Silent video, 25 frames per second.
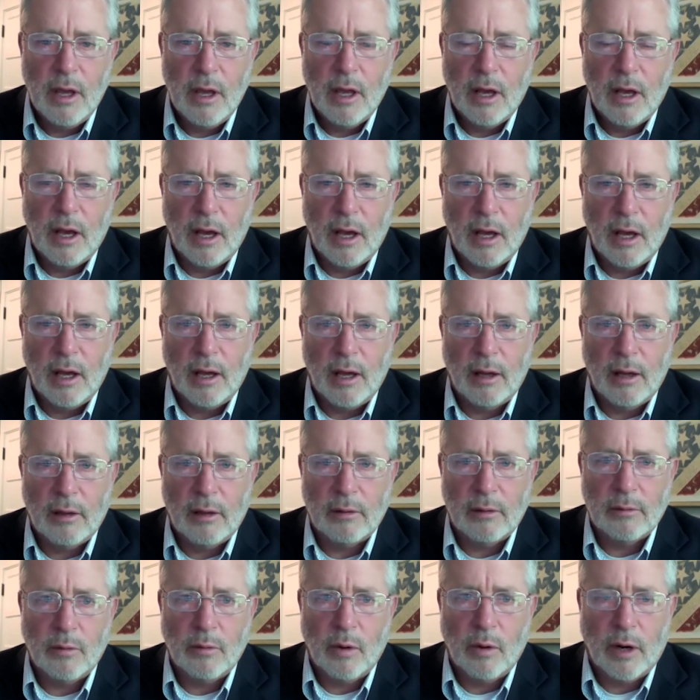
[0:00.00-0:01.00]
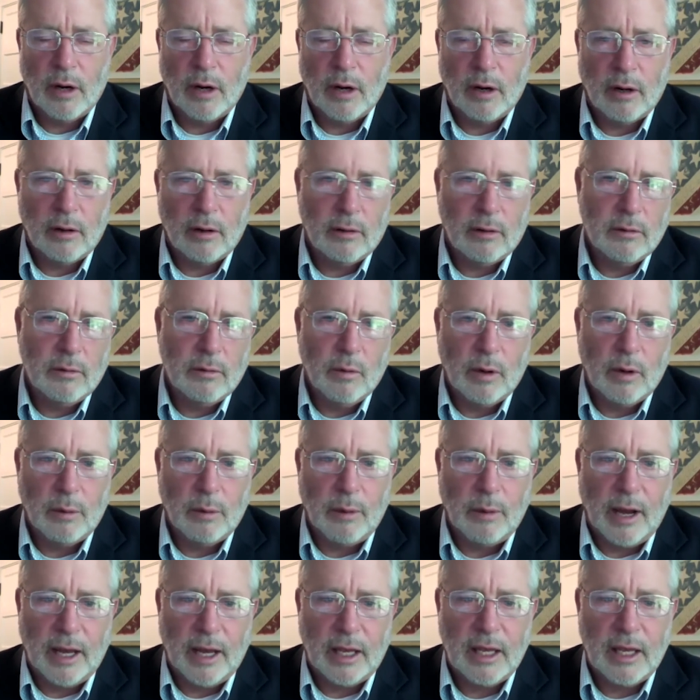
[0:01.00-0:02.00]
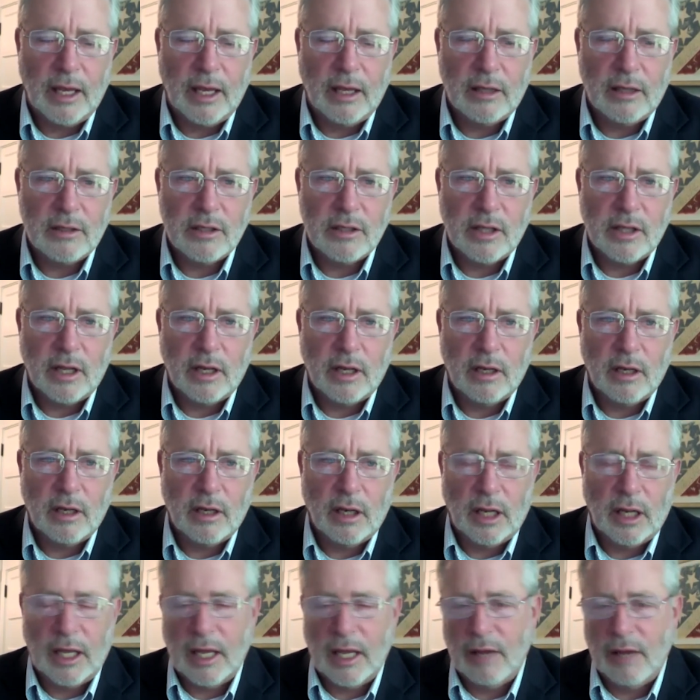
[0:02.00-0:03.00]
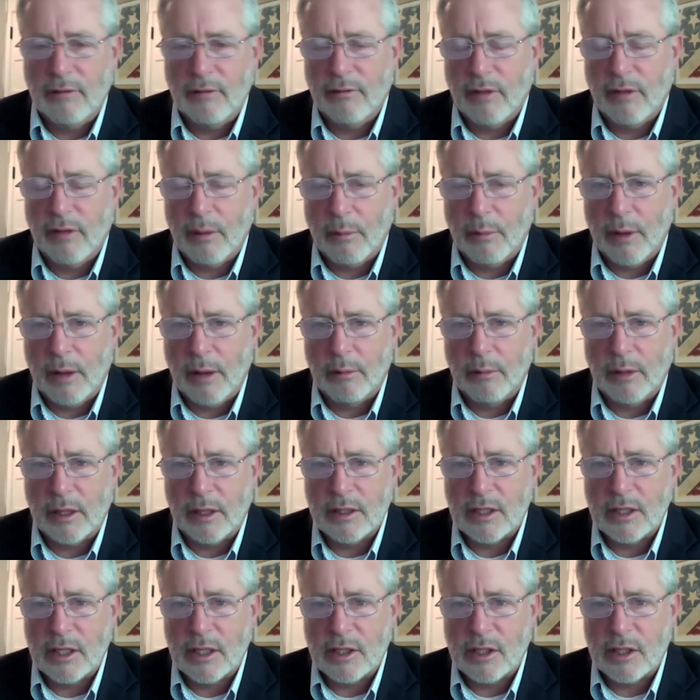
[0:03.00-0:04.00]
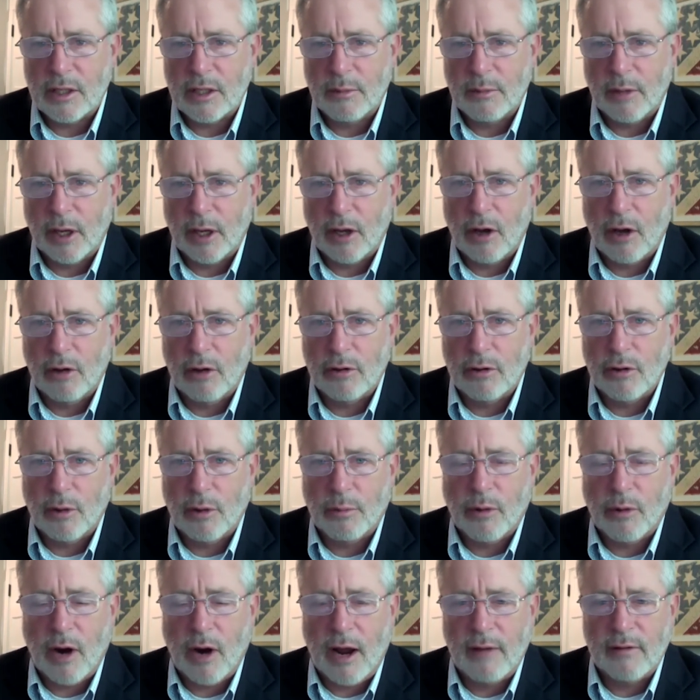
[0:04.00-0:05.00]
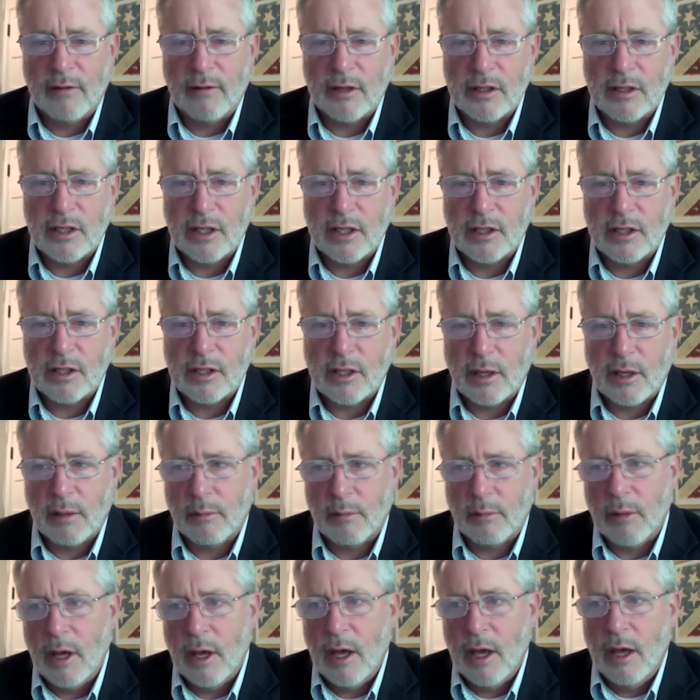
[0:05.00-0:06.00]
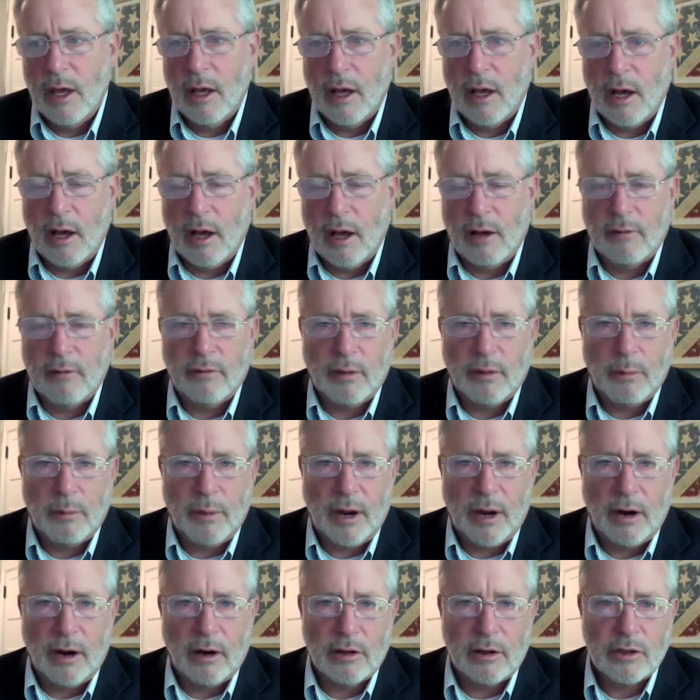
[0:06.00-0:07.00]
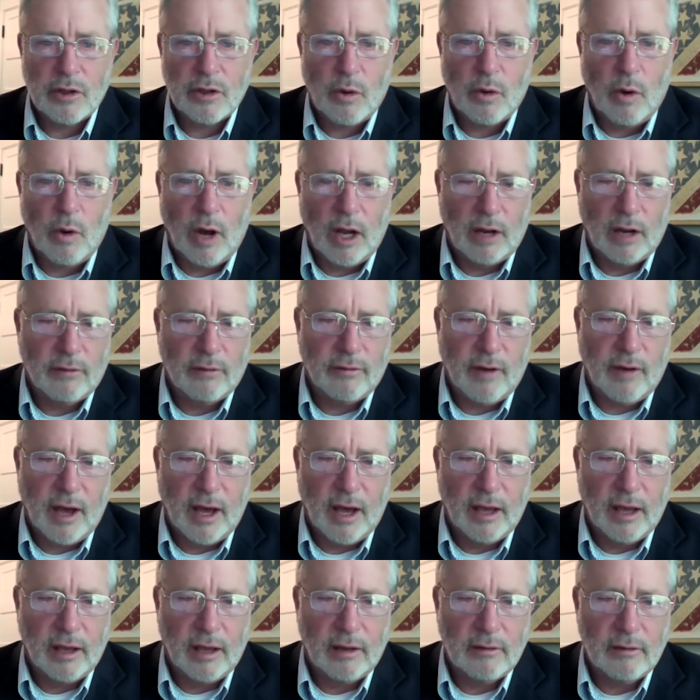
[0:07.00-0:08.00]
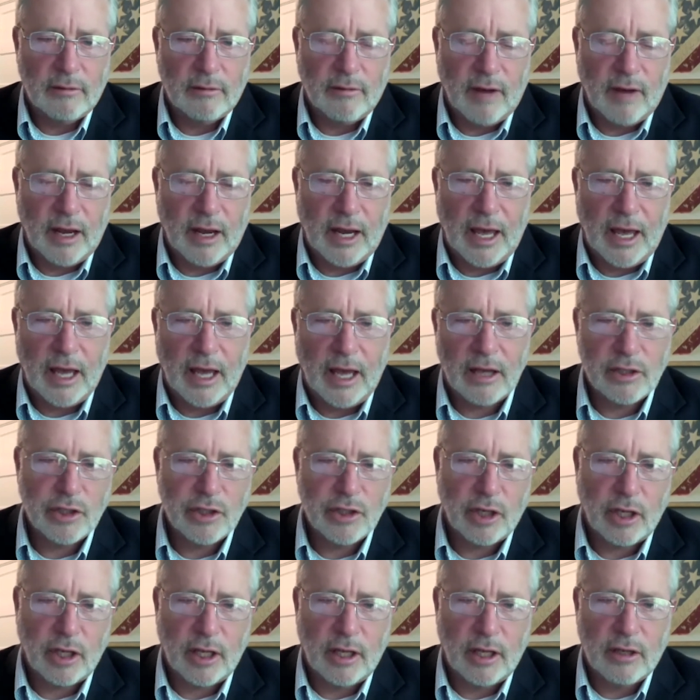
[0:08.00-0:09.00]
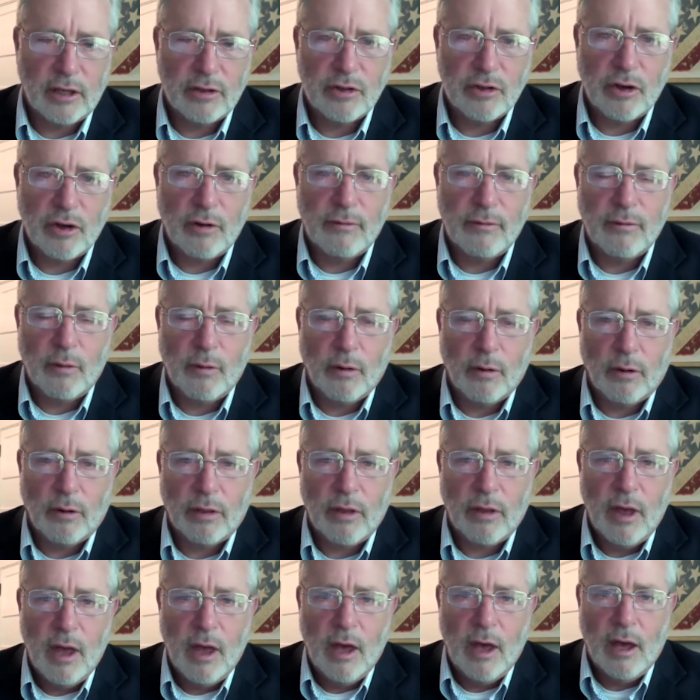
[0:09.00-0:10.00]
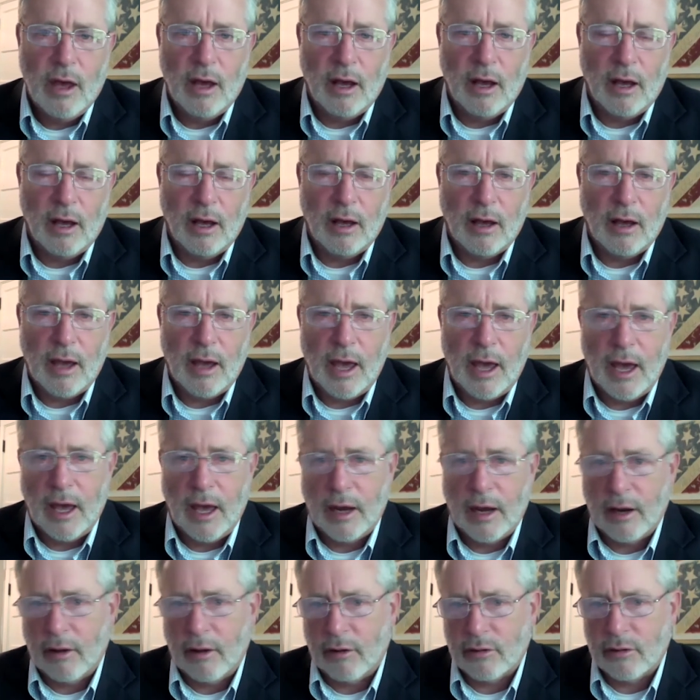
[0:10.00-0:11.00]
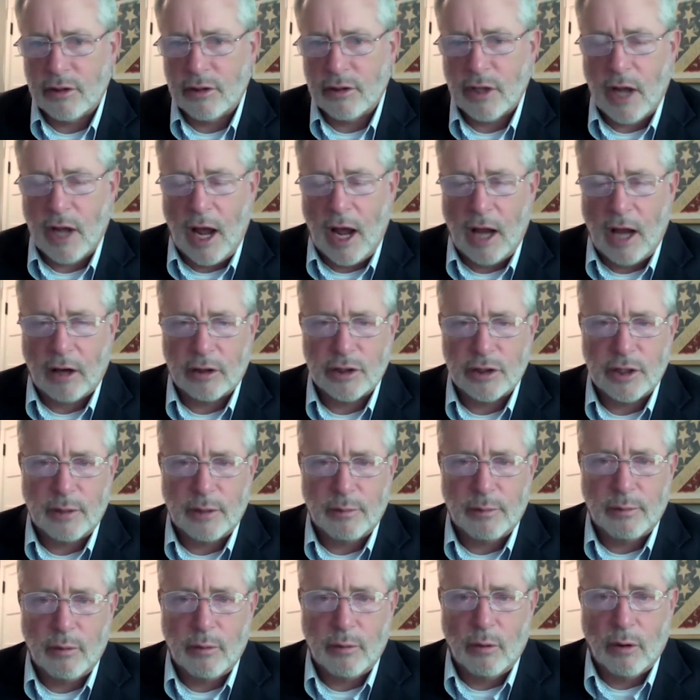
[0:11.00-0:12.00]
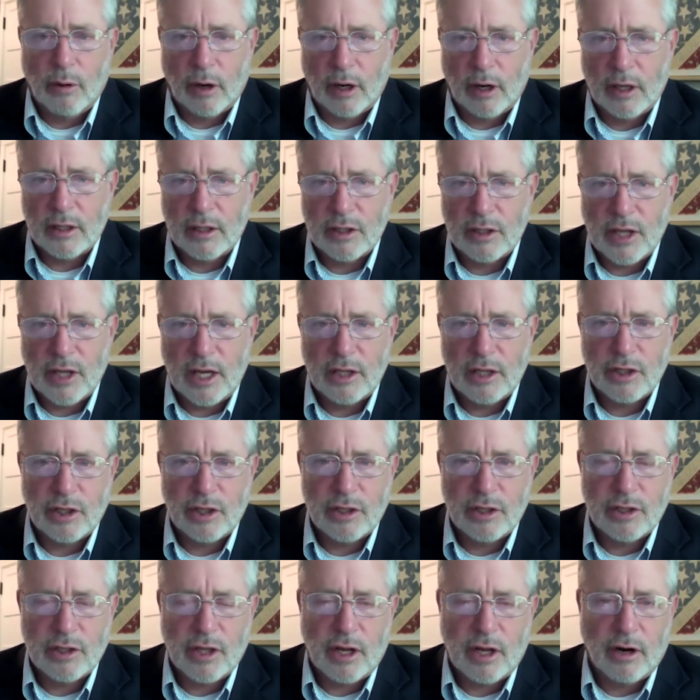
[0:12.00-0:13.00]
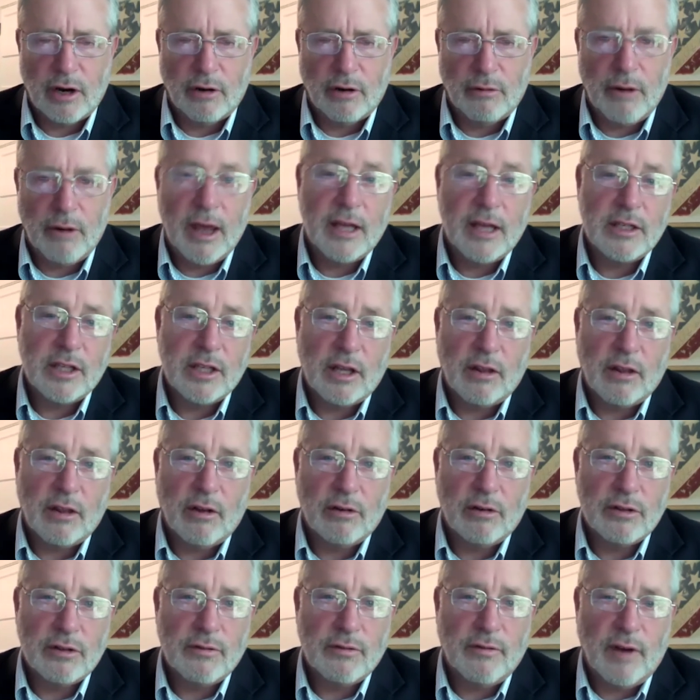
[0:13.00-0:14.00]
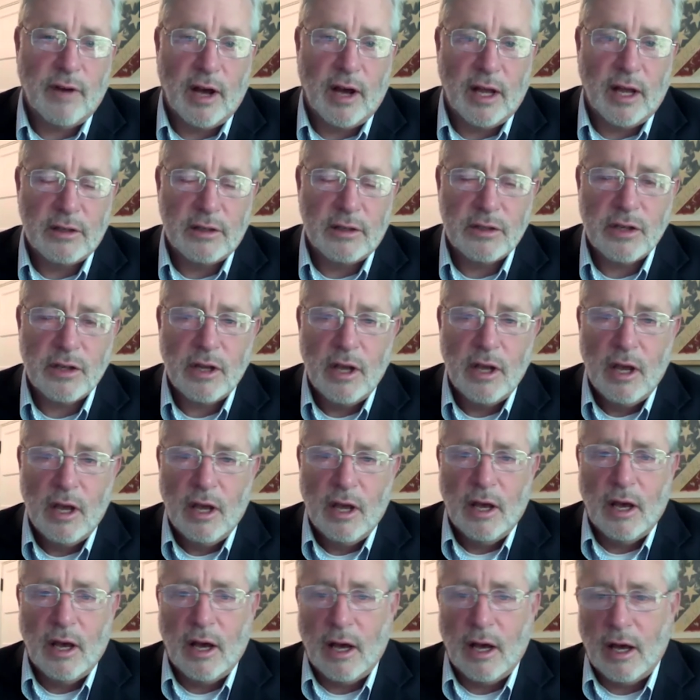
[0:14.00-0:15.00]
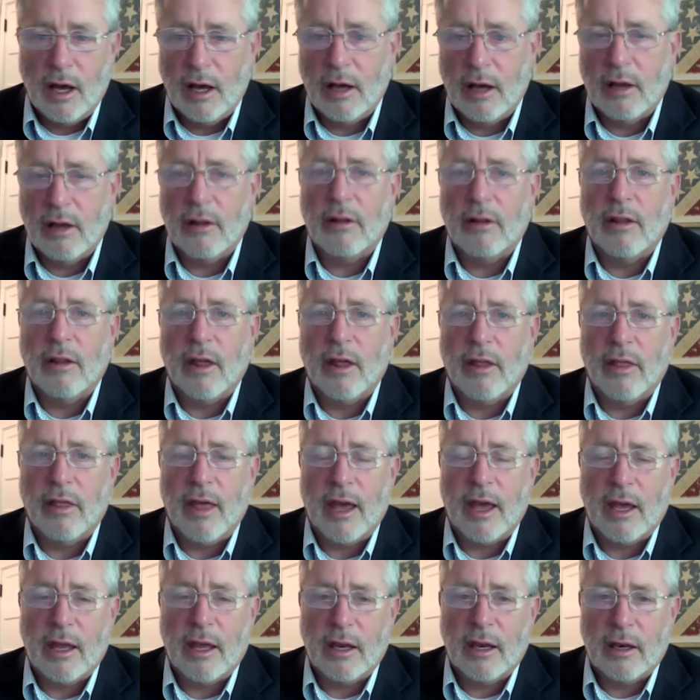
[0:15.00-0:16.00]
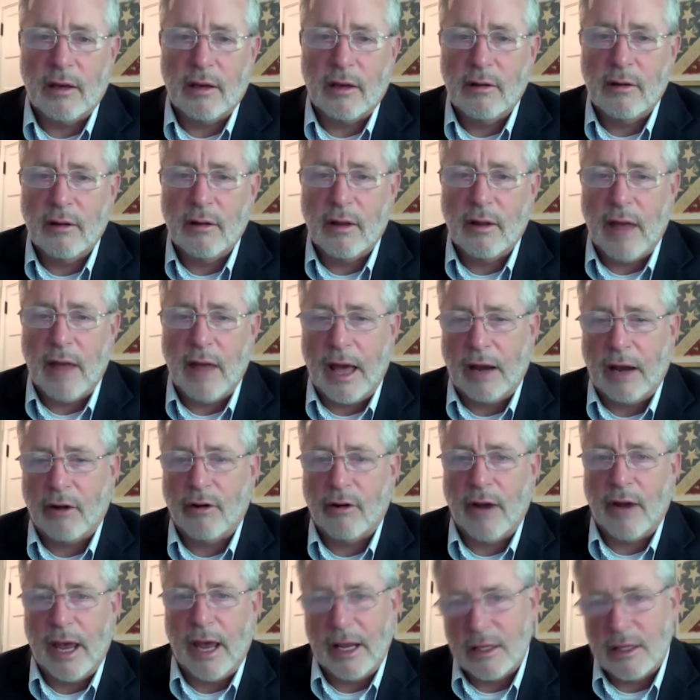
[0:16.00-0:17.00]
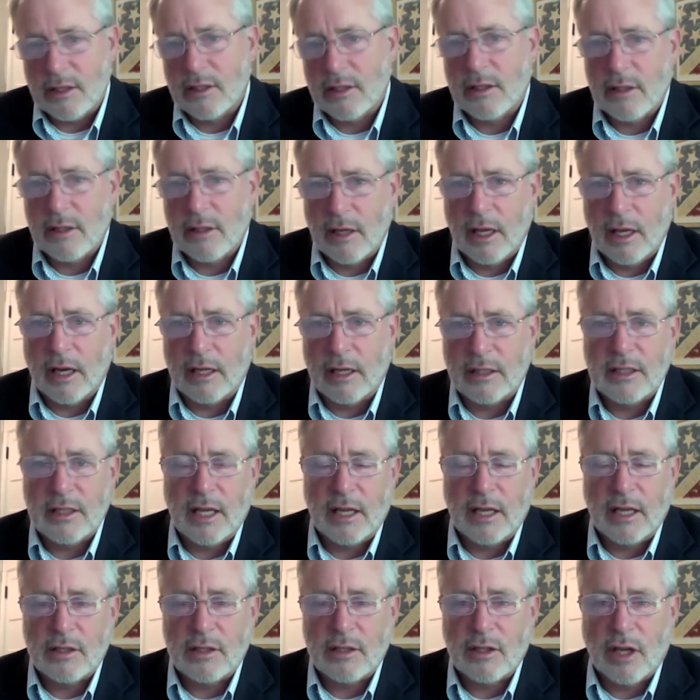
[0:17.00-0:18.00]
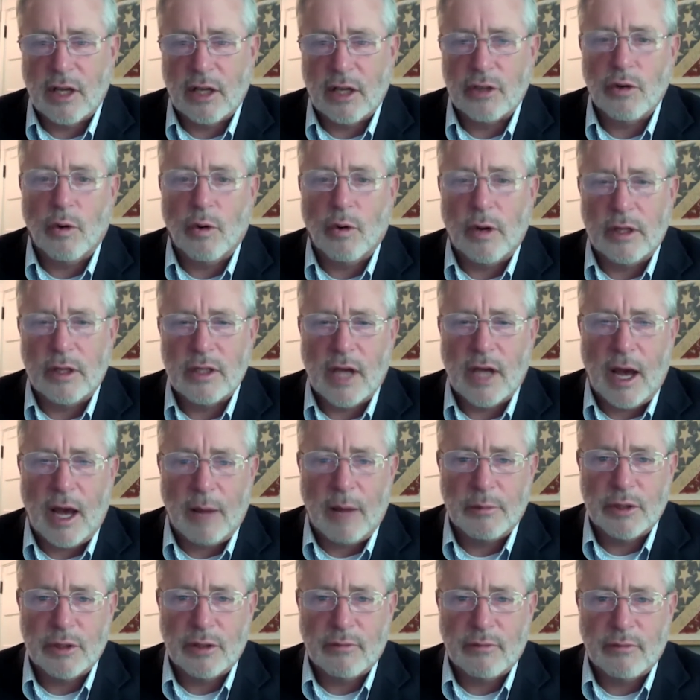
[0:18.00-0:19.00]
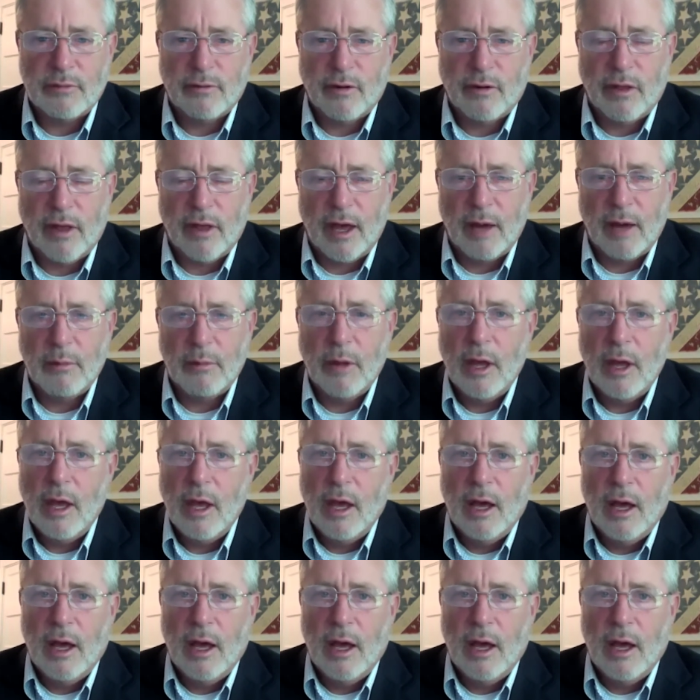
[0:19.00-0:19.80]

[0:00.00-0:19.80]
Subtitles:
whereby kids that leave the public system and go to a private system, if the parents qualify financially and so forth, and are scholarship organizations that are raising those funds, then that creates, in a sense, a choice option for them.